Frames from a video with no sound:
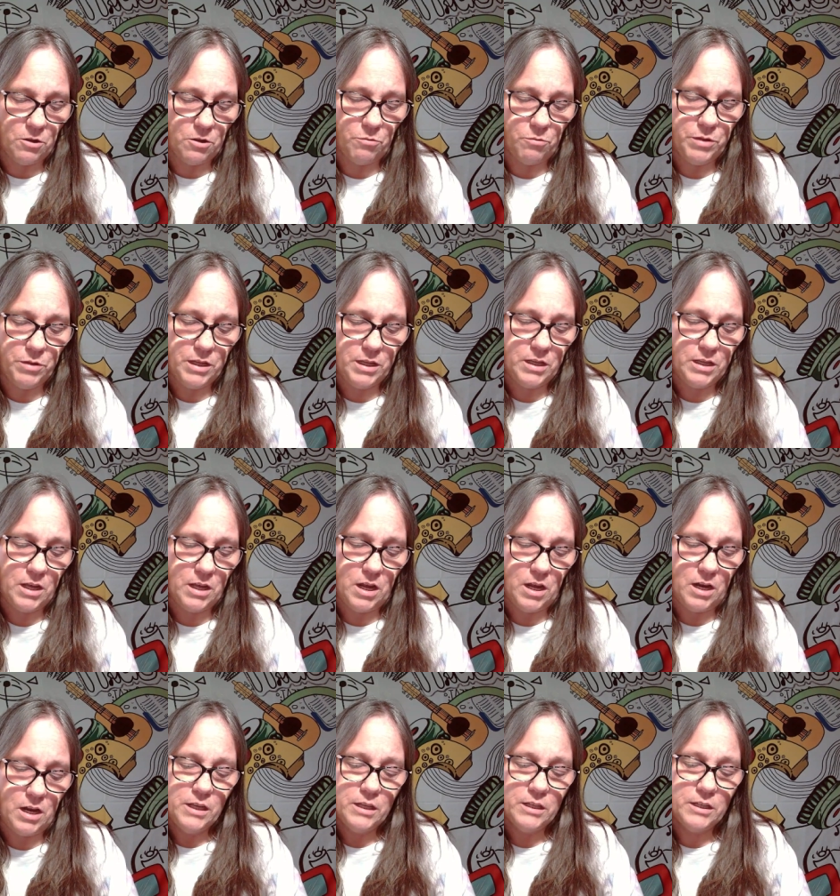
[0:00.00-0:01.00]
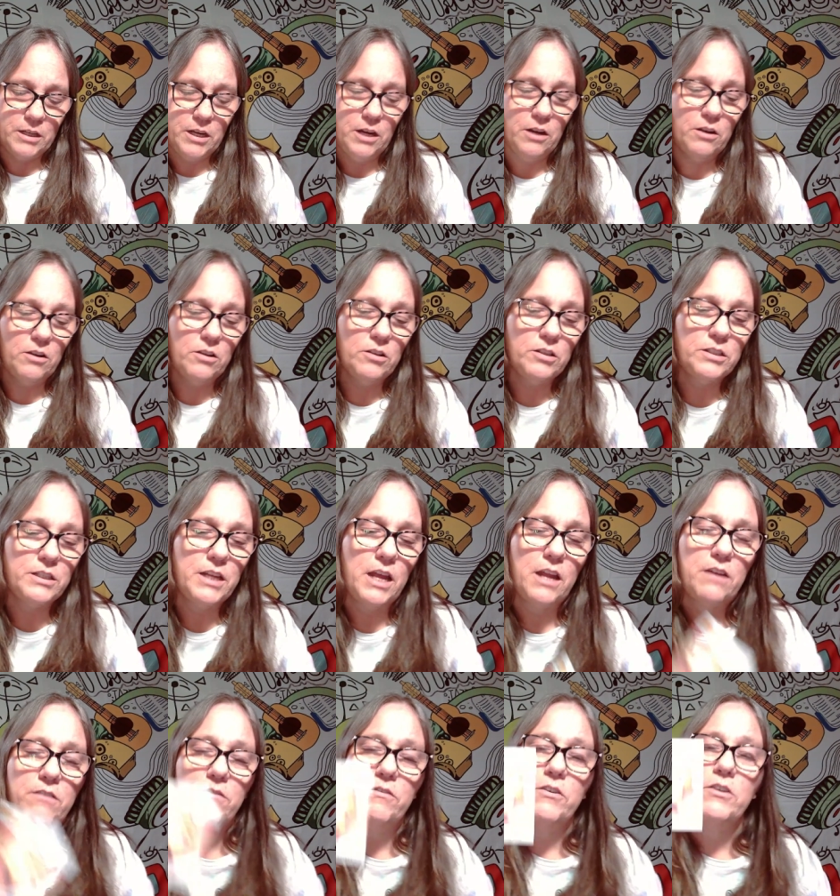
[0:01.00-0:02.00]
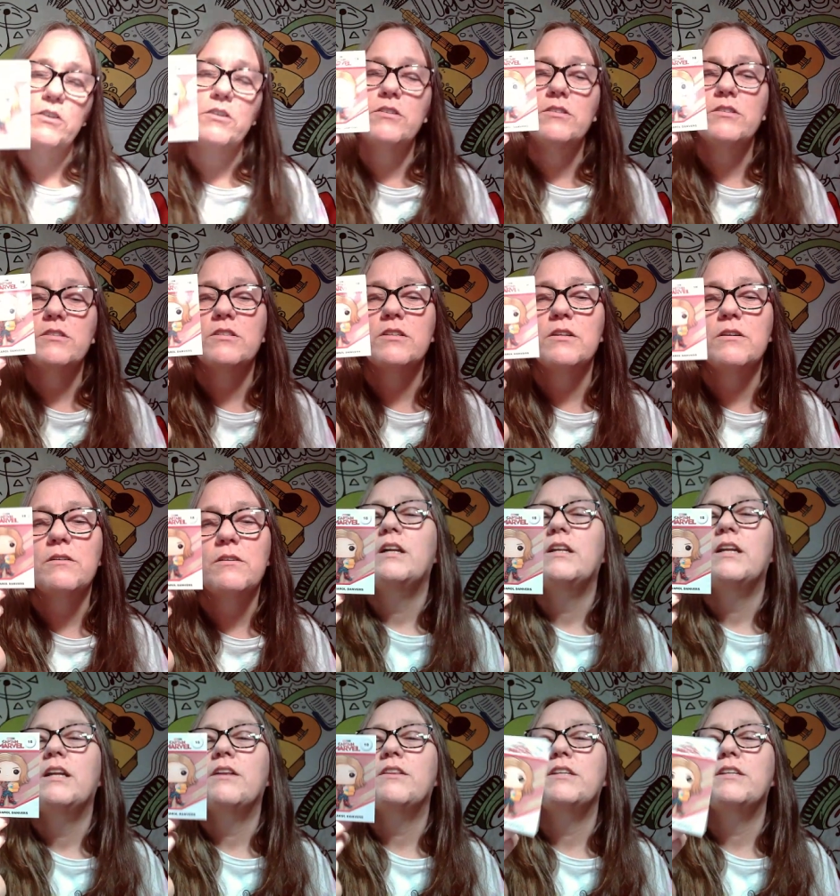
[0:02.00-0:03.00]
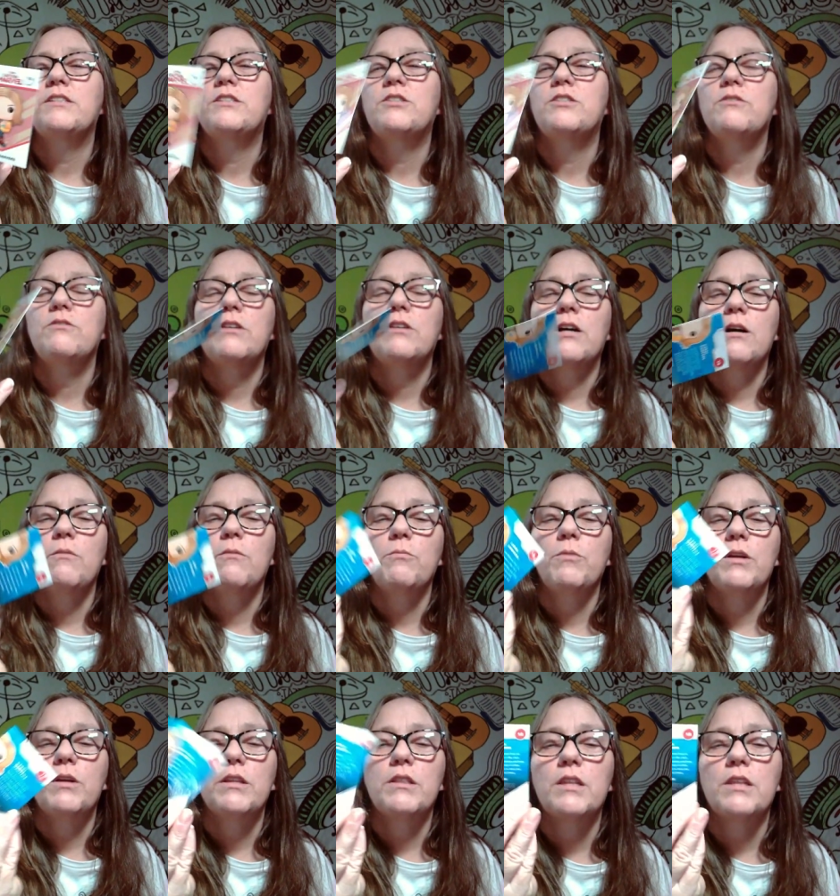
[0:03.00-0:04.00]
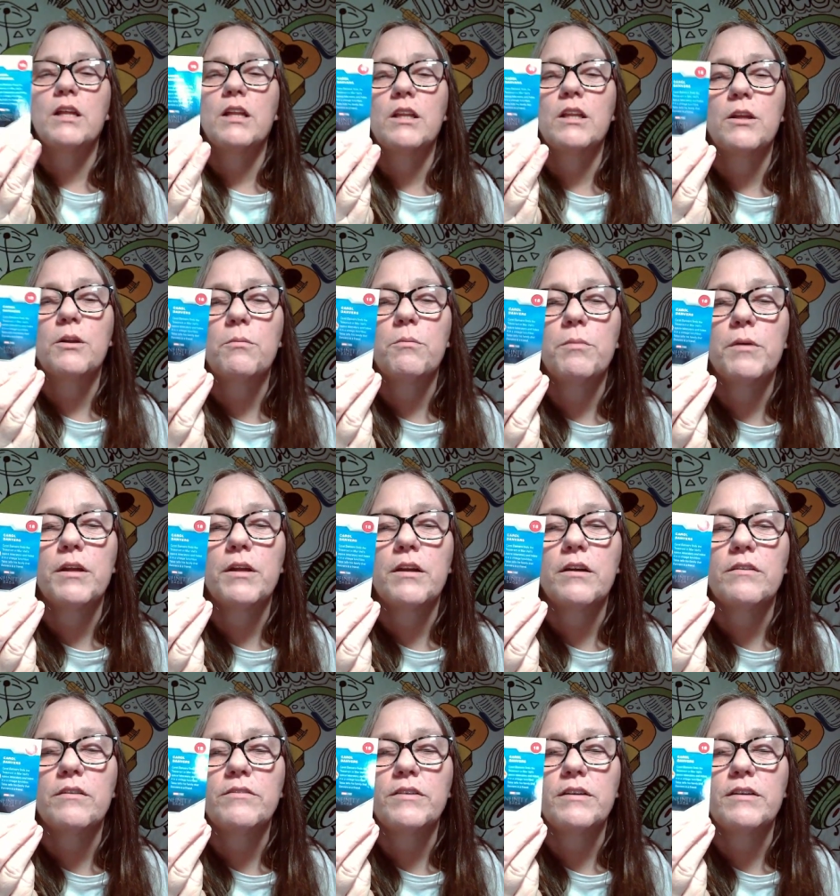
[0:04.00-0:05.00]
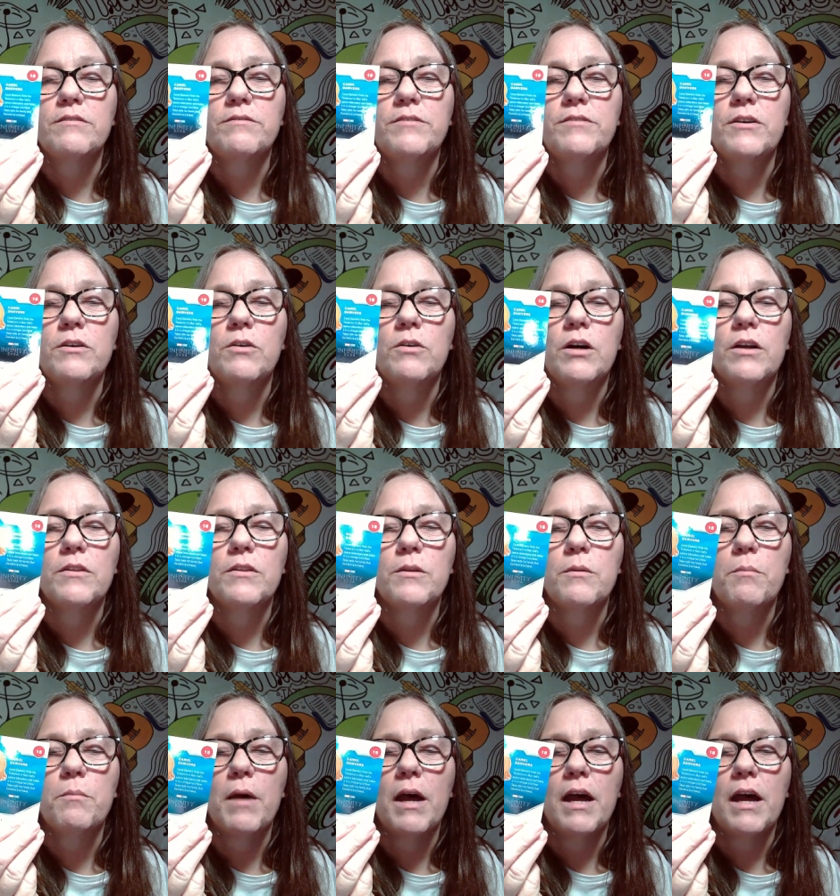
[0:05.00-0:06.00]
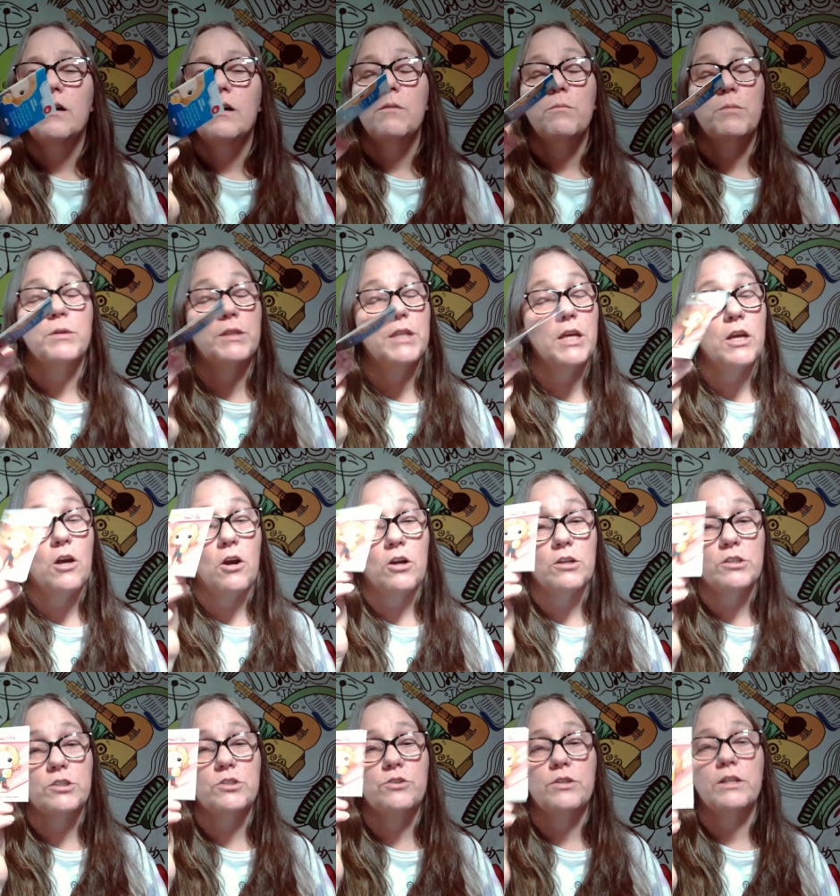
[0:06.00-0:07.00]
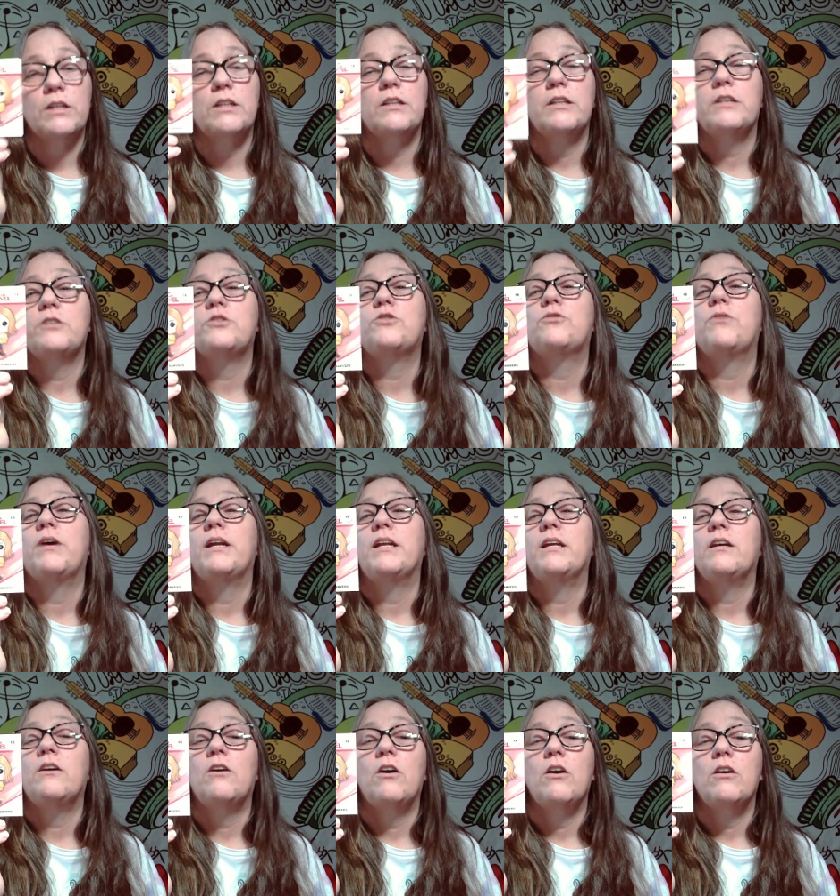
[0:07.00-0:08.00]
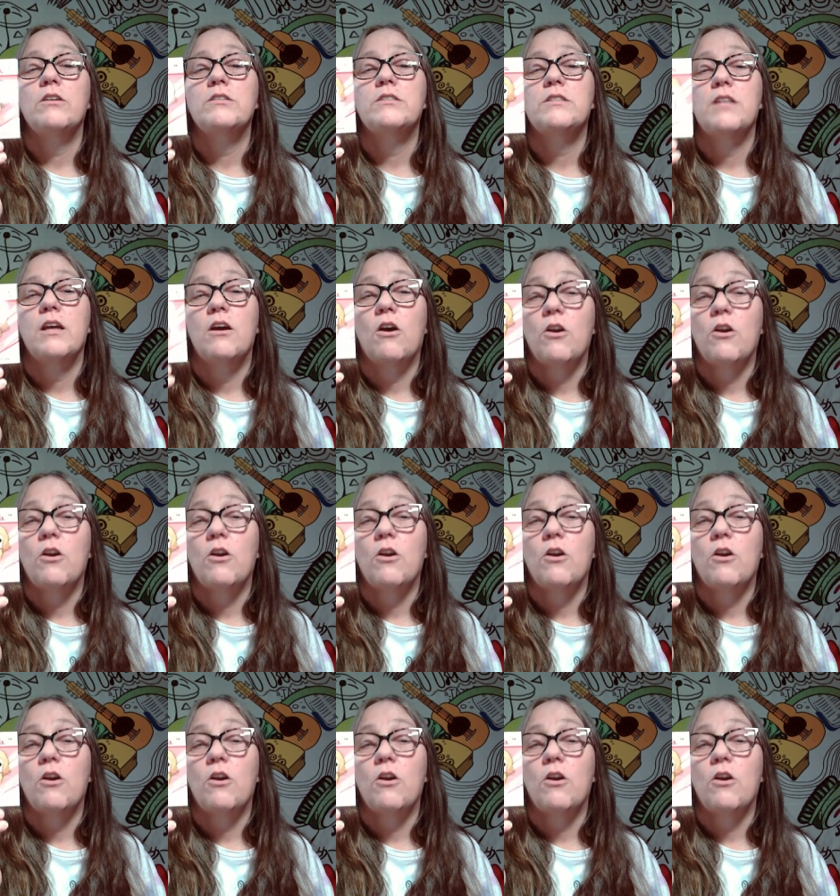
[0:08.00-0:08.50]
We got Carol Danvers. Now these do come with a little bit of info on the back, but they are strictly trading cards. They are